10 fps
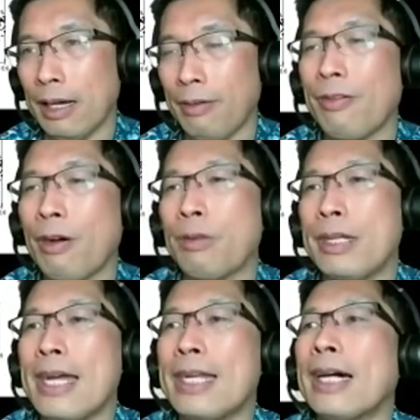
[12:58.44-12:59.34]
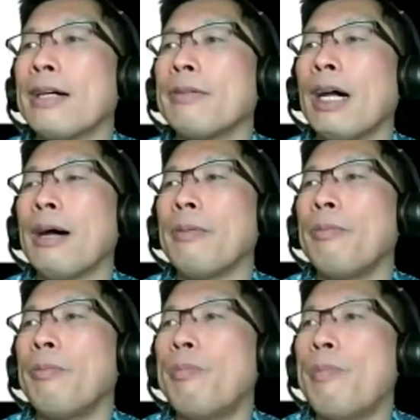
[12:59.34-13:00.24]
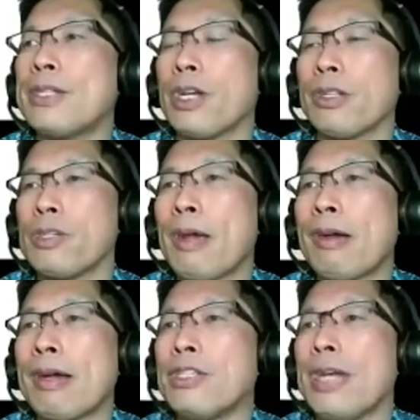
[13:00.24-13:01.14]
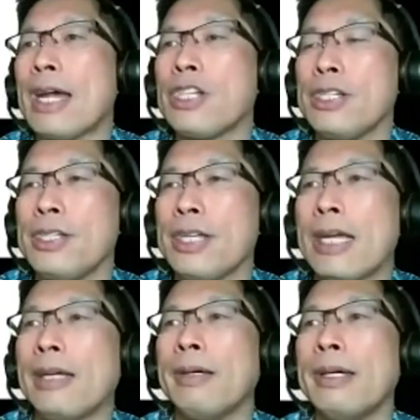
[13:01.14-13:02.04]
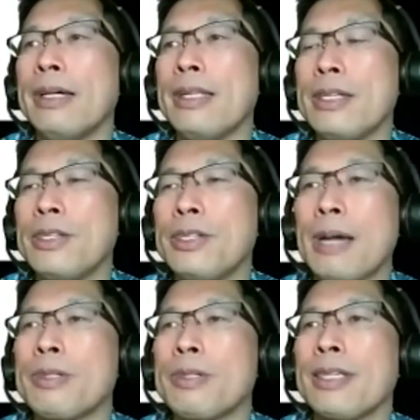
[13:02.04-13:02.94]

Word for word: fold the data based on those periods, you actually see these dips